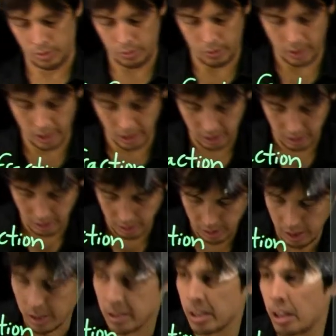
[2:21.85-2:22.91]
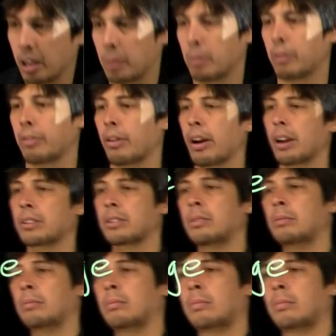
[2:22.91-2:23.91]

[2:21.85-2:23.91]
we get a soluble fraction.